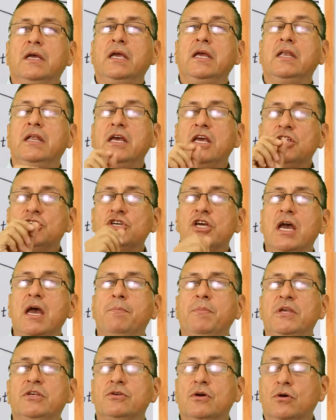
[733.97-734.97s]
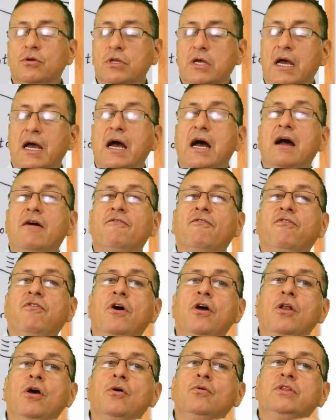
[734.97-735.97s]
in each episode, and
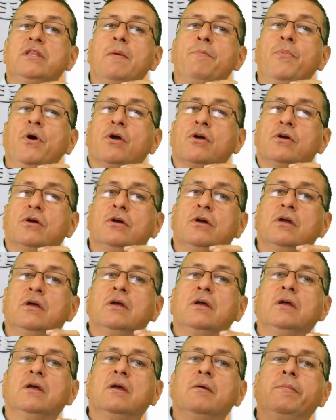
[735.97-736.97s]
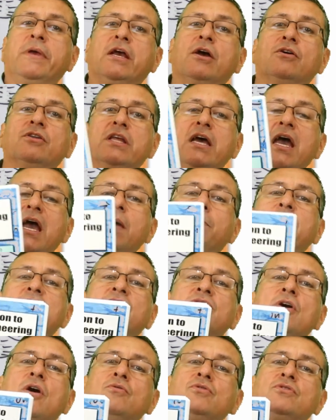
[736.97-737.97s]
follow the book, because the
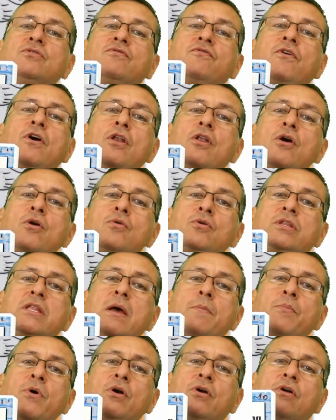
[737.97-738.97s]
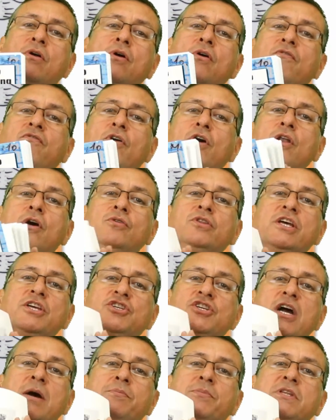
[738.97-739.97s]
episodes follow the book, follow the
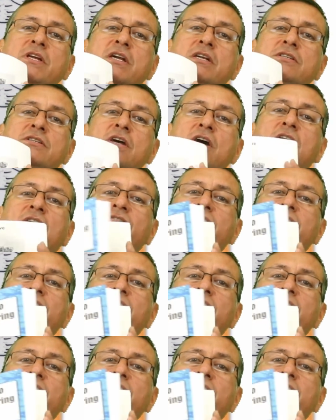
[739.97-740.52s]
chapters